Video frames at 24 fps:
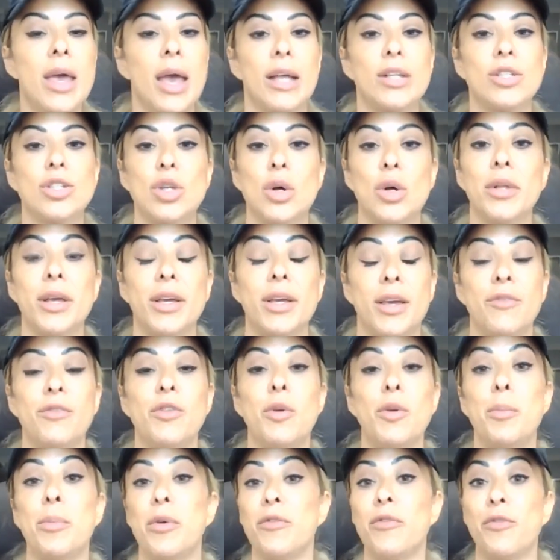And so, like, if
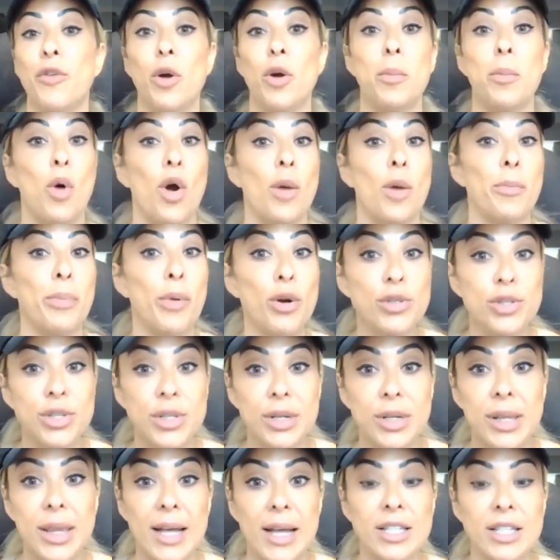you prefer more
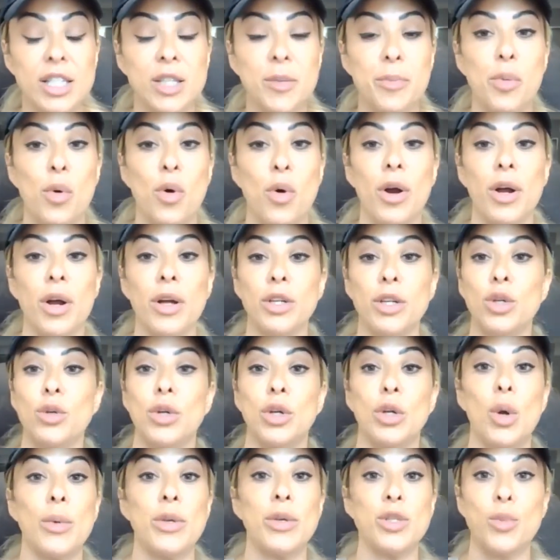personalized support, you
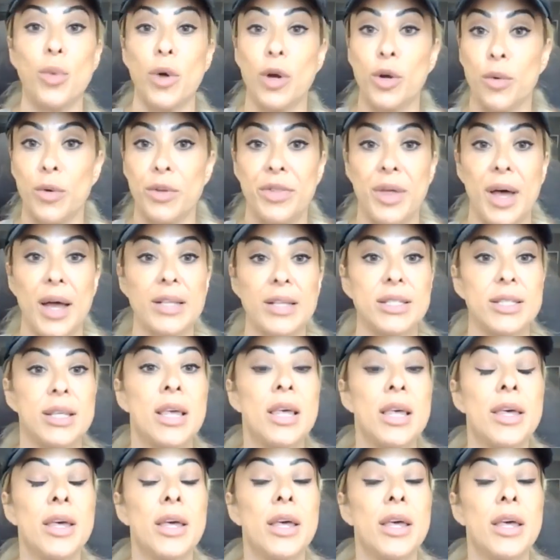can always work with us